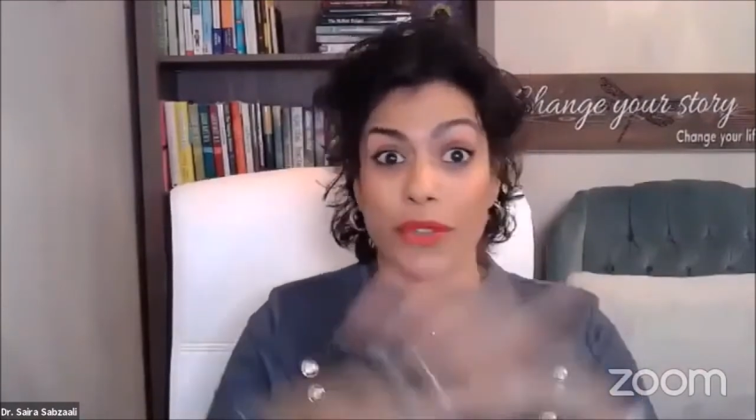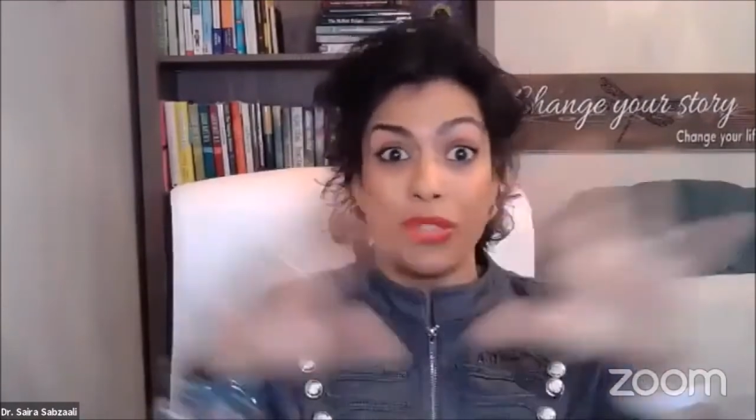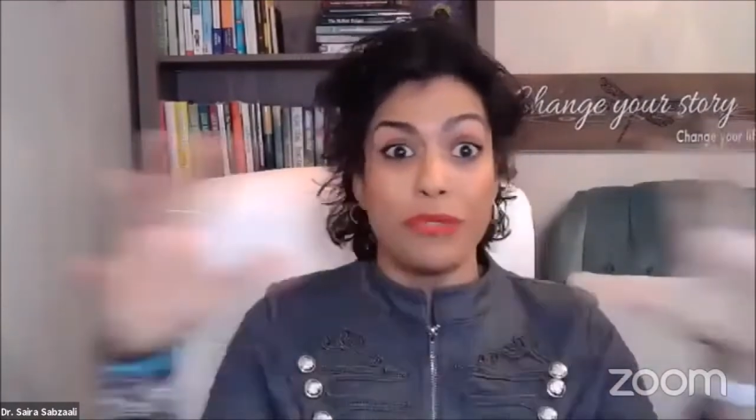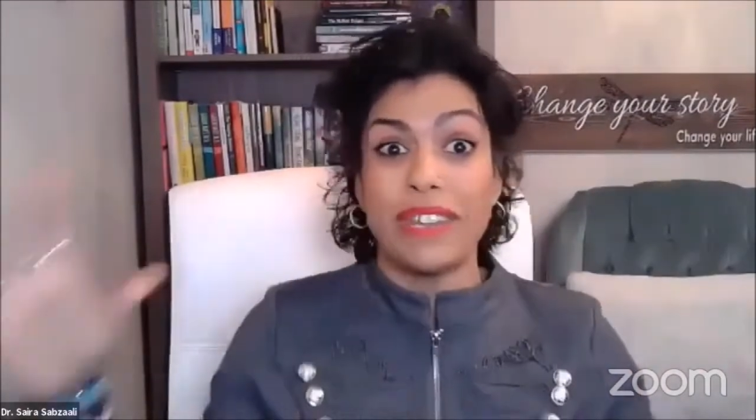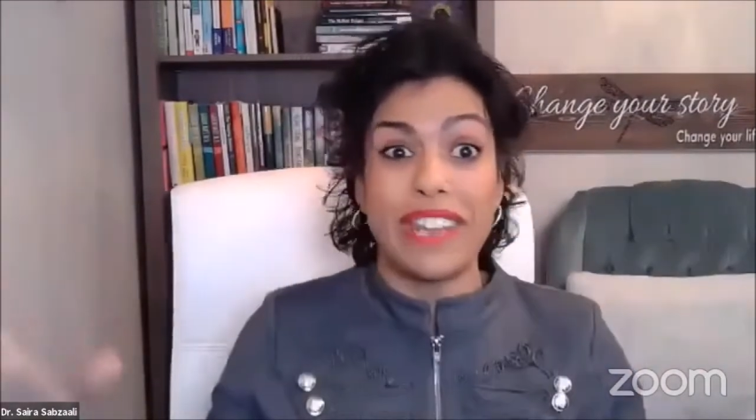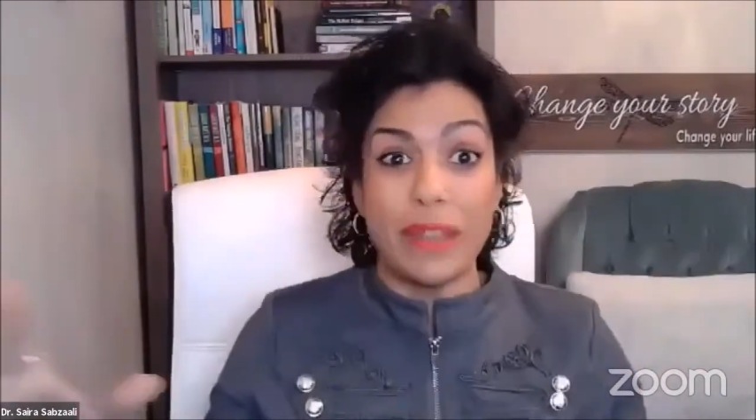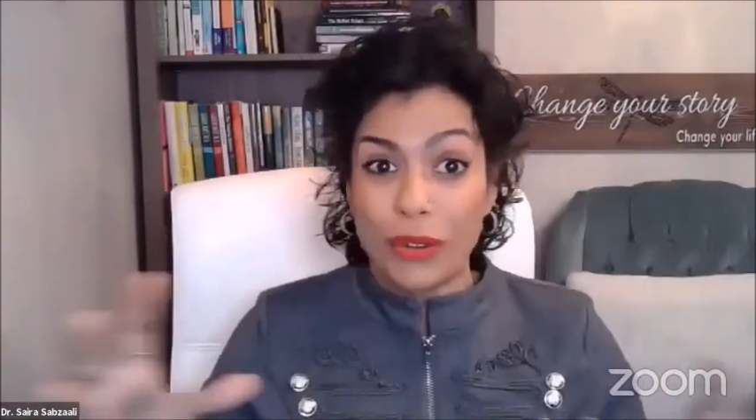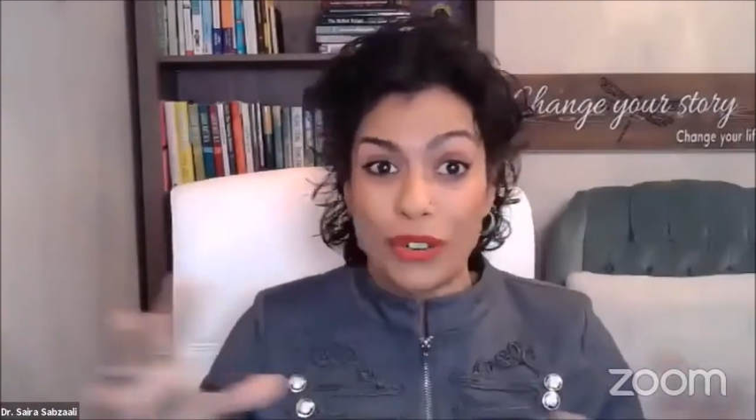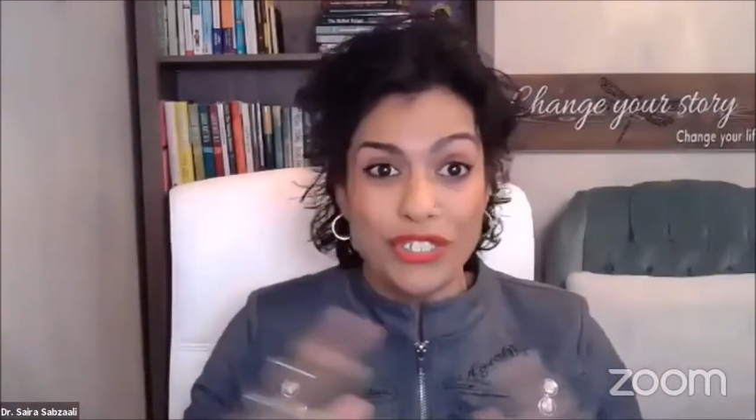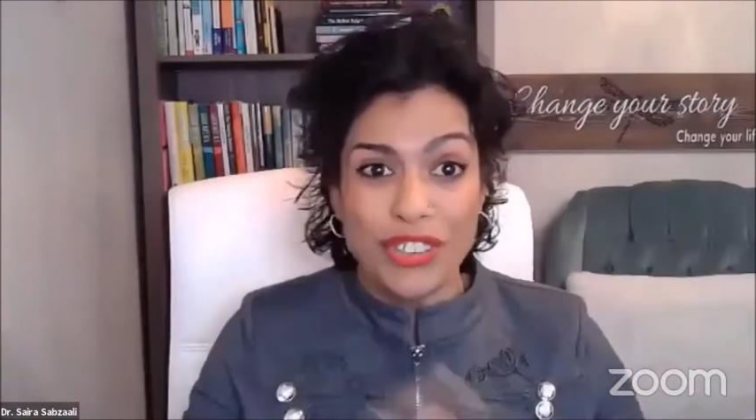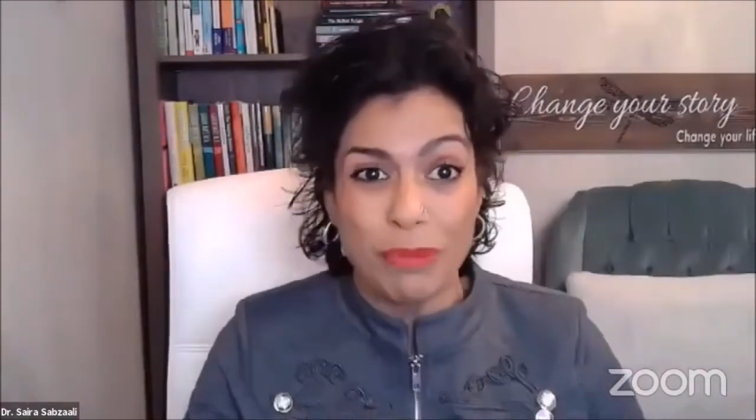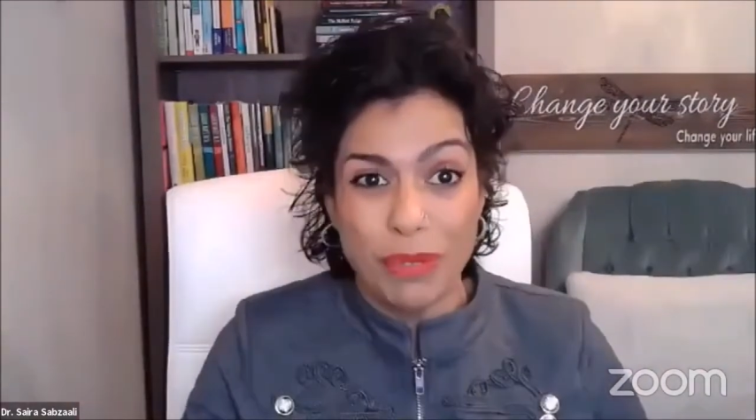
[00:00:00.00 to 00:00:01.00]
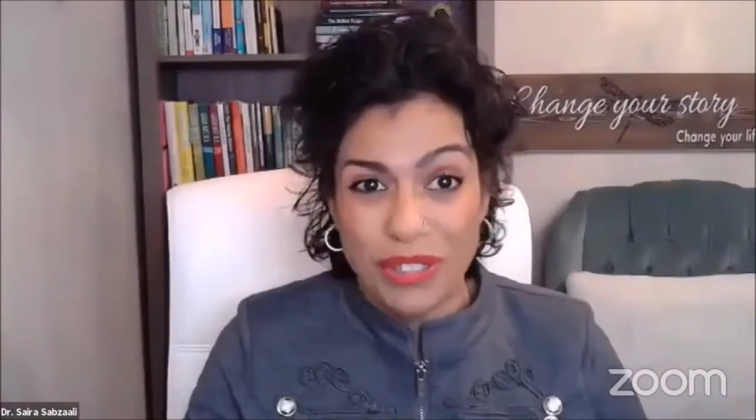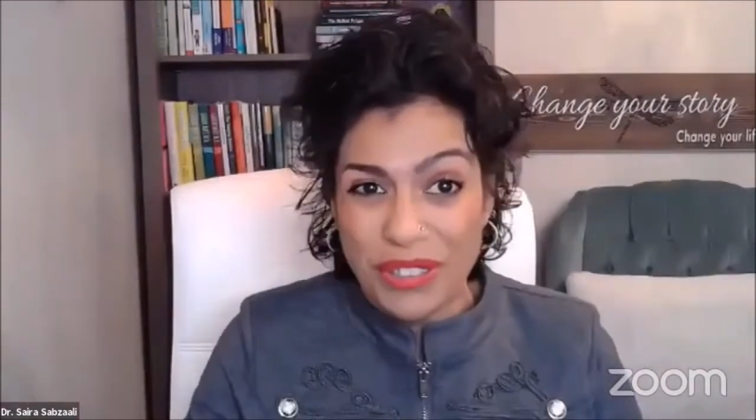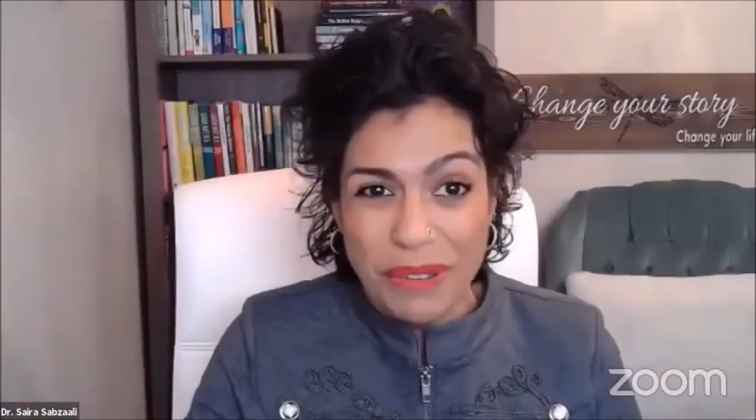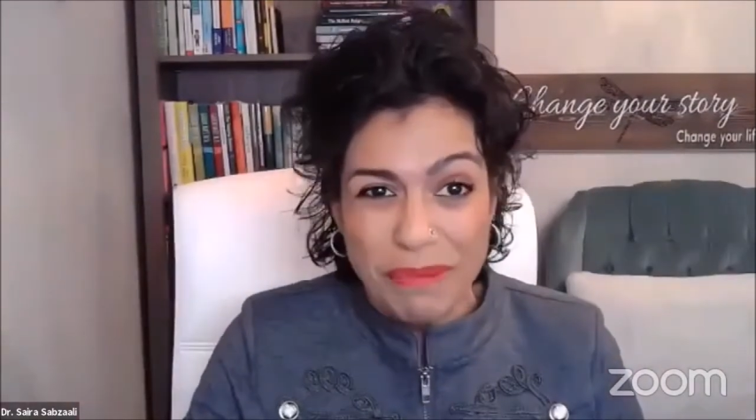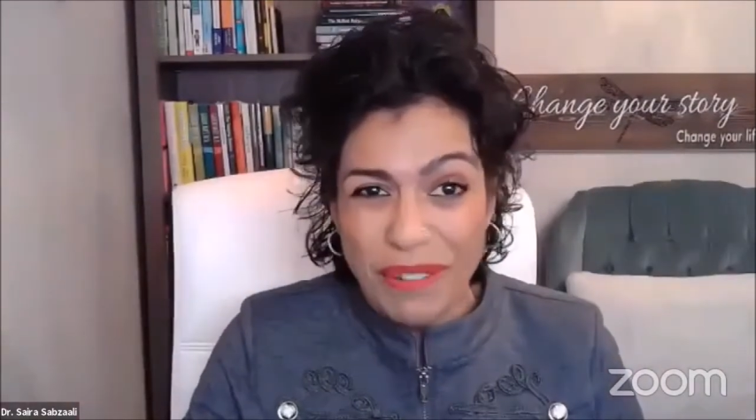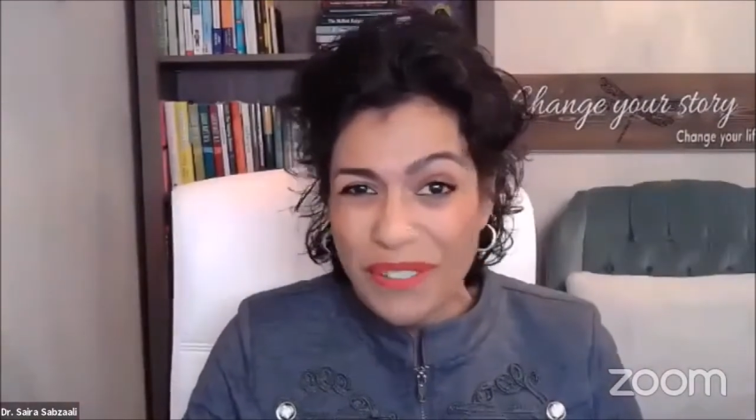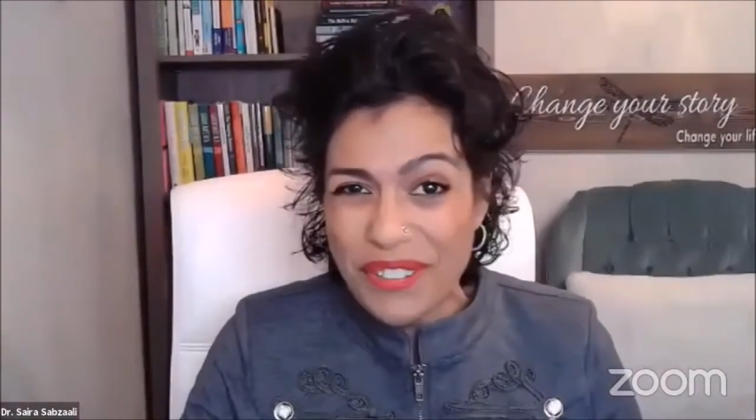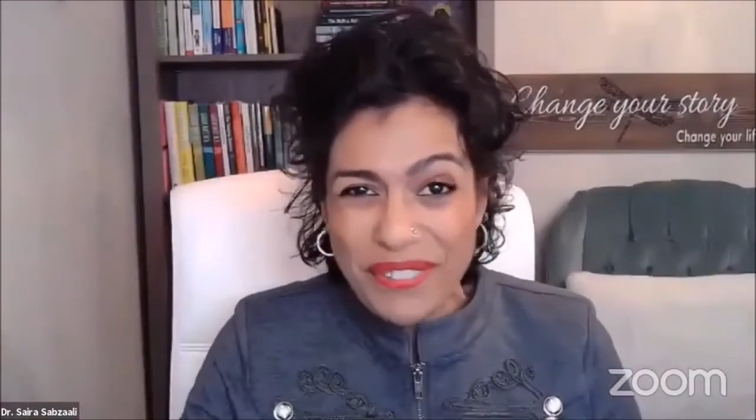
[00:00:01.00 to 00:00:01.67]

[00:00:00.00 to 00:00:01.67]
a 3-day workshop with you about